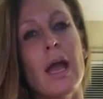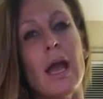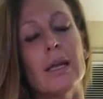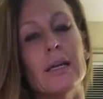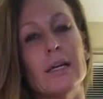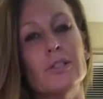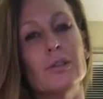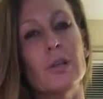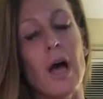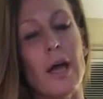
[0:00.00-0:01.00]
And
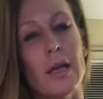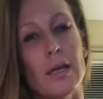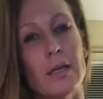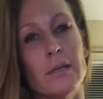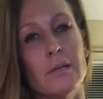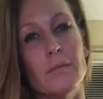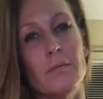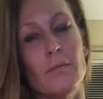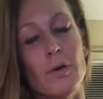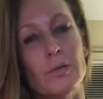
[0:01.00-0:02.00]
underlying
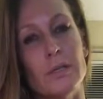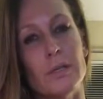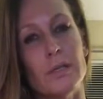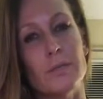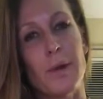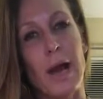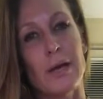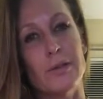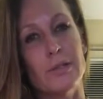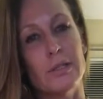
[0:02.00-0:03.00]
most of these
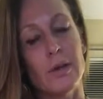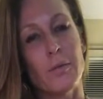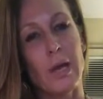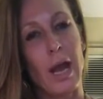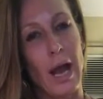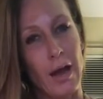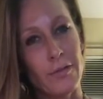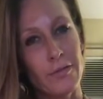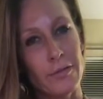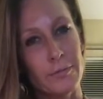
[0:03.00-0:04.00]
patterns that we
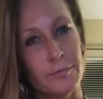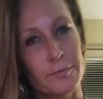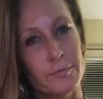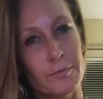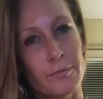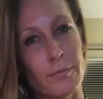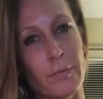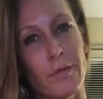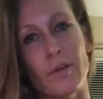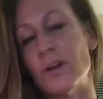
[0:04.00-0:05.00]
have,
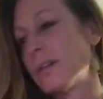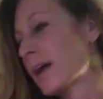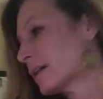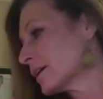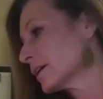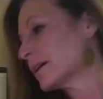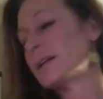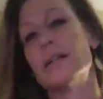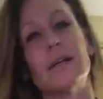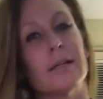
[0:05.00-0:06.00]
if you hear that clickety
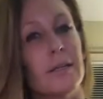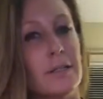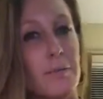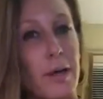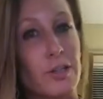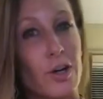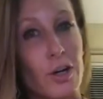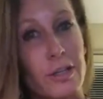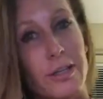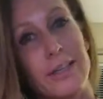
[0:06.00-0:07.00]
click, that's my
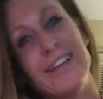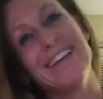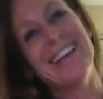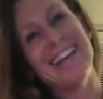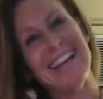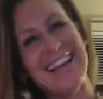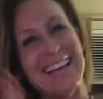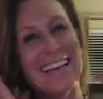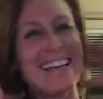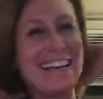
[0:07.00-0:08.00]
dog Lily.
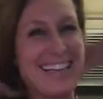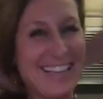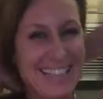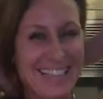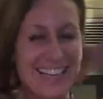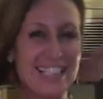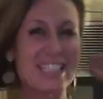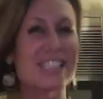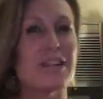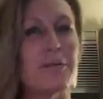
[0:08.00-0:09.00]

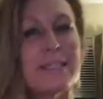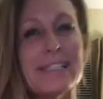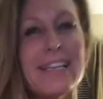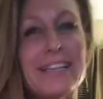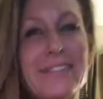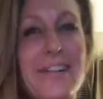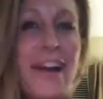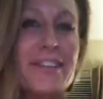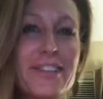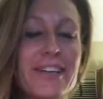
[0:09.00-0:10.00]
She's always sneaking
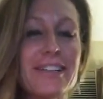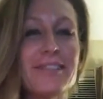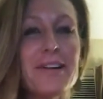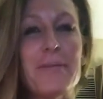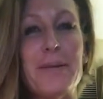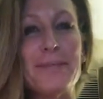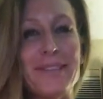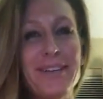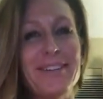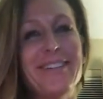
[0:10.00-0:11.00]
around trying to see what I'm up
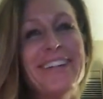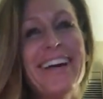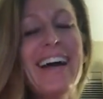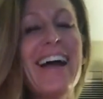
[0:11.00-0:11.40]
to.